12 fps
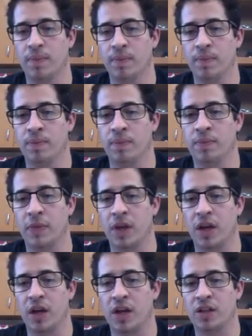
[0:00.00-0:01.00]
and
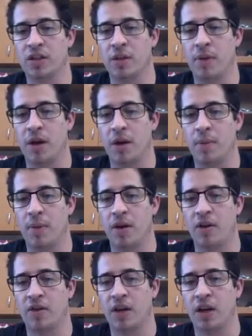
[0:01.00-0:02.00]
it has some amount
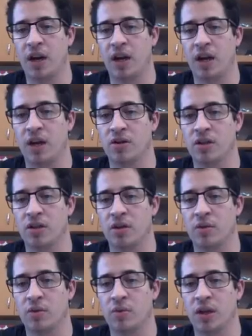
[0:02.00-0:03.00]
of kinetic energy.
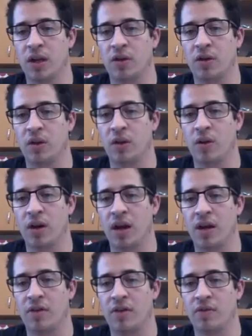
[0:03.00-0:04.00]
We calculate
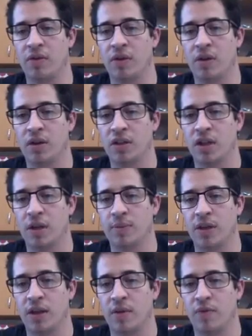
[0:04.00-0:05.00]
1/2
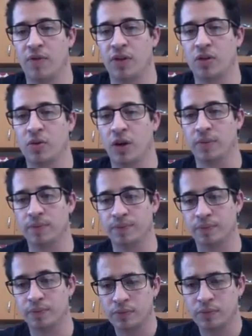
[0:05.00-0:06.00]
times mv squared.
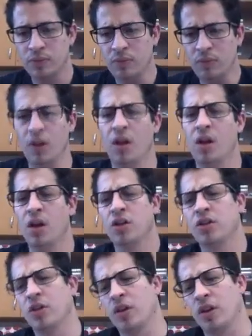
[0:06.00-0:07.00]

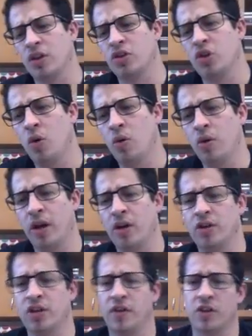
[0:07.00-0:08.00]
So then the total
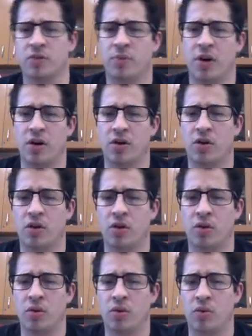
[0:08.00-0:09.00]
energy of this
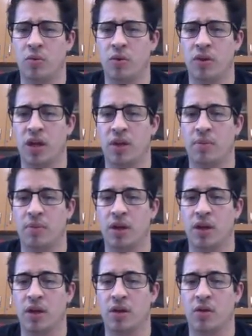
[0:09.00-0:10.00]
particle would then
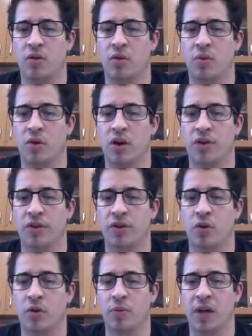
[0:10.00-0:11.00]
be, or we'll call it the
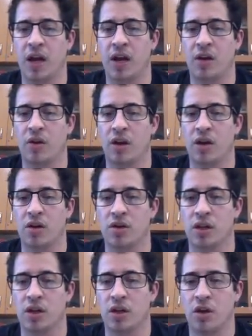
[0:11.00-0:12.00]
total mechanical
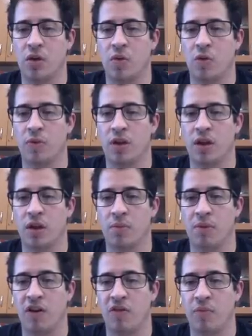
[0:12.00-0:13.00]
energy, would be the
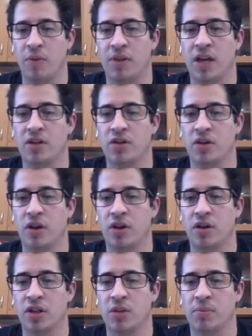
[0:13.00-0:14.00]
amount of potential
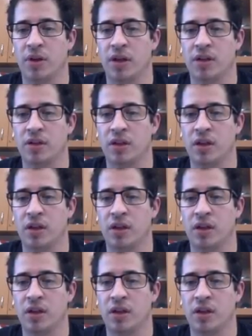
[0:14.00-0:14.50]
energy plus